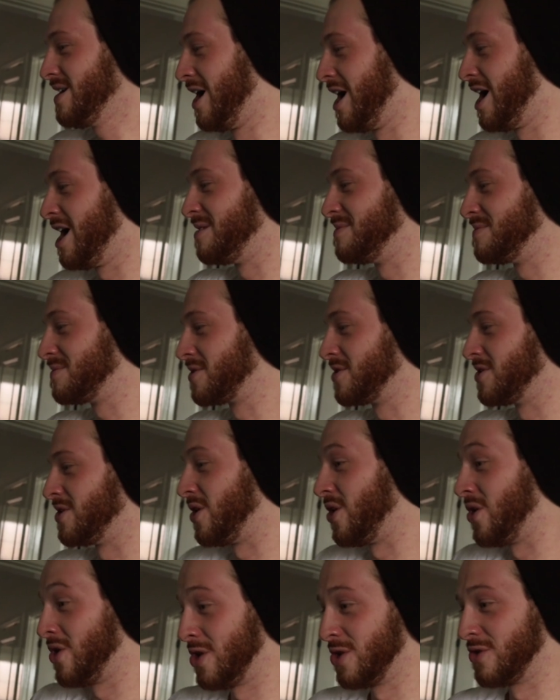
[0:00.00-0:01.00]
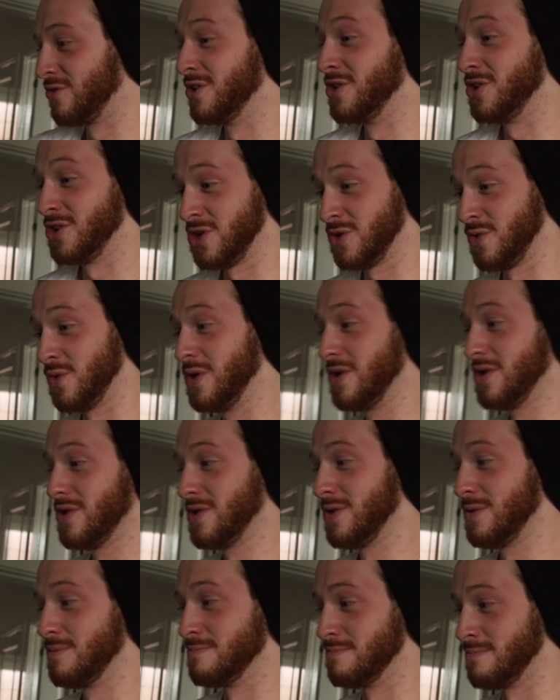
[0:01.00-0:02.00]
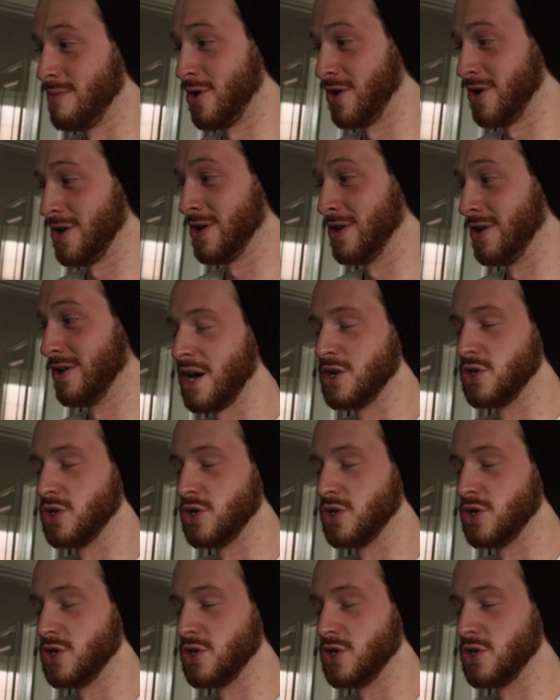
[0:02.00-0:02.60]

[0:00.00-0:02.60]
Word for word: and I'm gonna order a new monitor.